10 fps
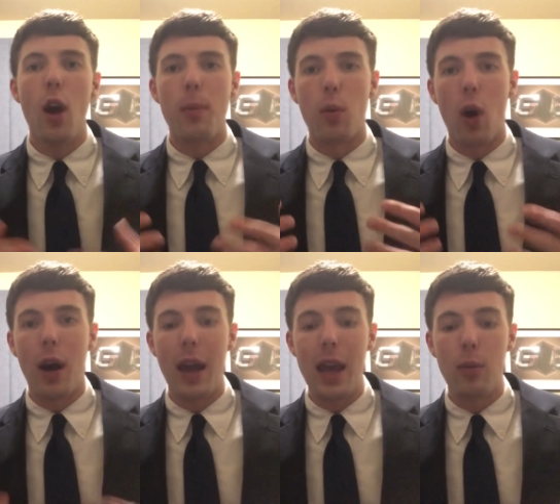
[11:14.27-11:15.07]
but were
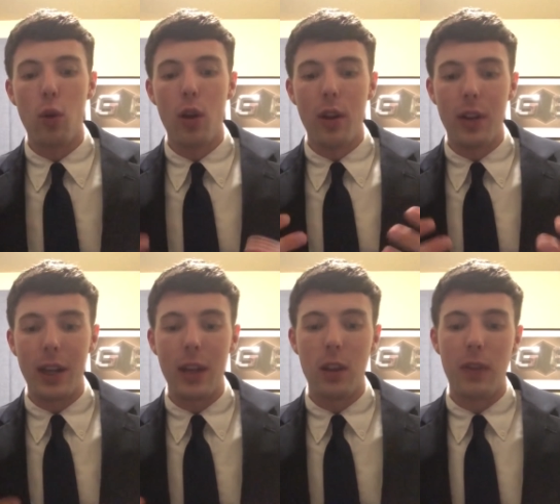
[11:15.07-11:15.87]
unable to
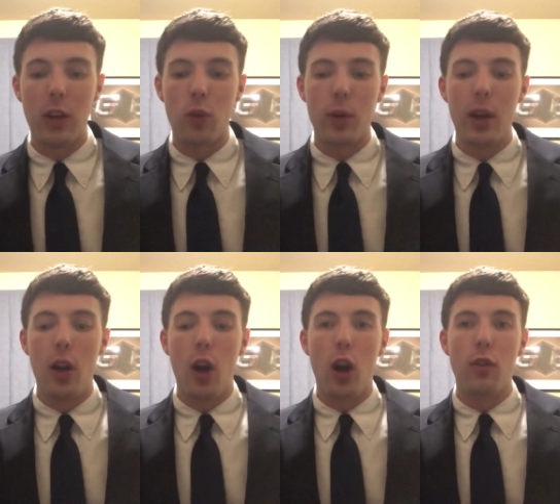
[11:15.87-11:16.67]
get the victory
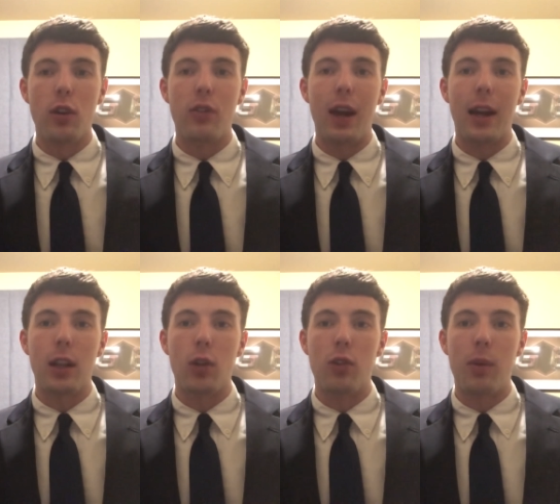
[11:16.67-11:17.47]
over the
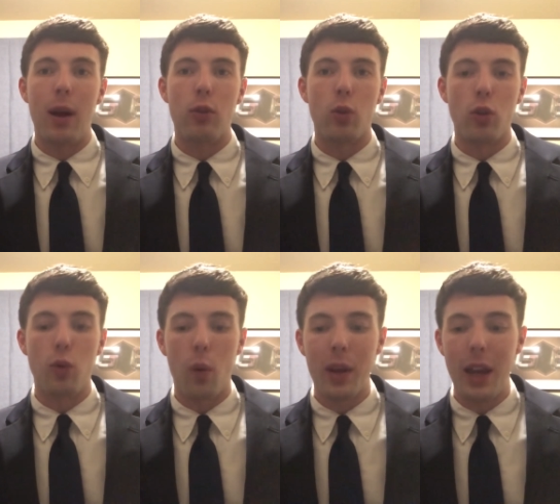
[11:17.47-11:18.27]
Cyclones. They were outscored
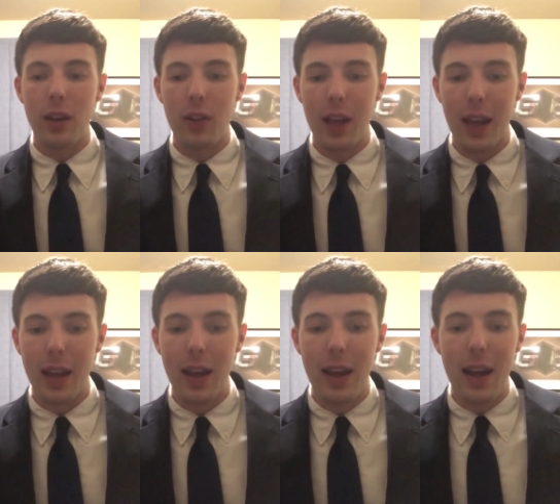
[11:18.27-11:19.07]
28
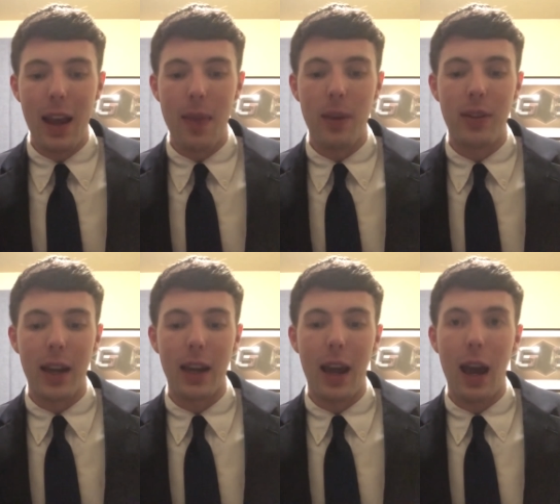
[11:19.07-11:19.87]
10 in the
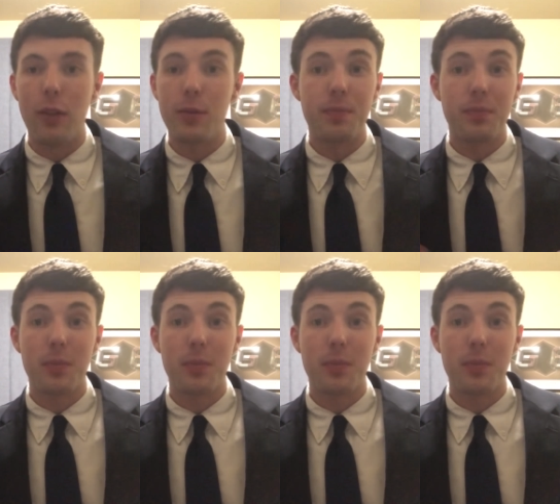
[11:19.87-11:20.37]
second half.